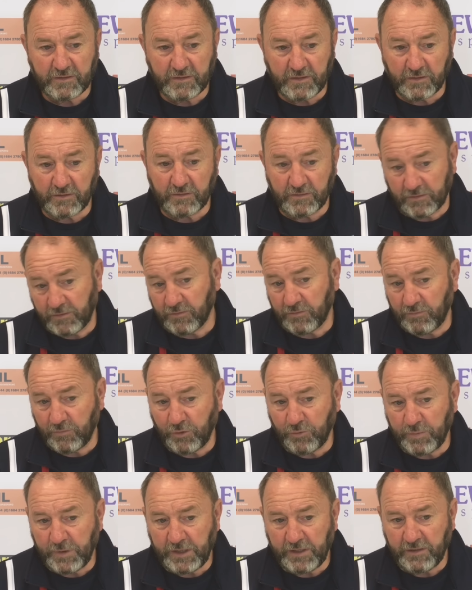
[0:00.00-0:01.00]
that, that
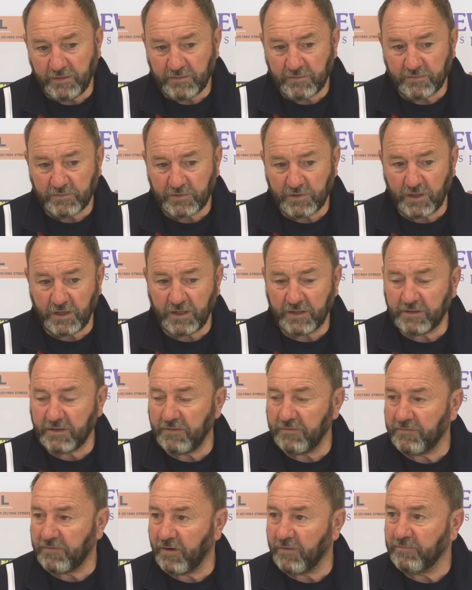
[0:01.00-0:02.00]
we'll be
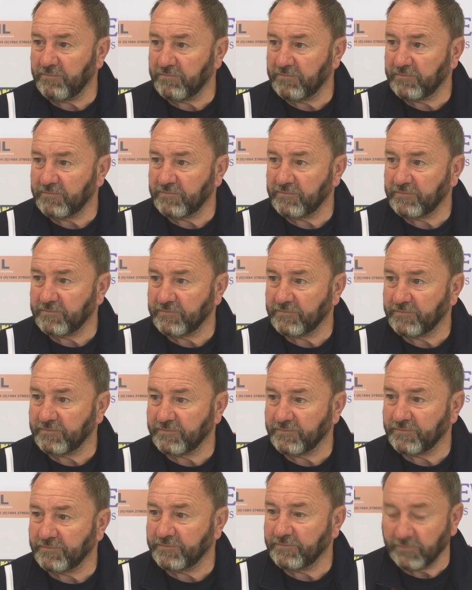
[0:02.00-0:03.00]
selecting from.
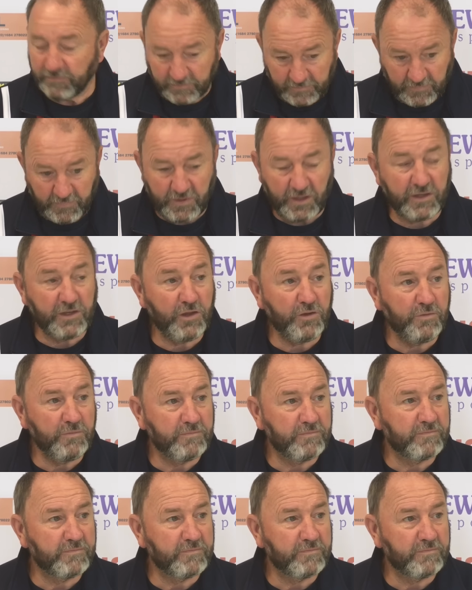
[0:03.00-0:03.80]
Thank you. Good luck. Thank you.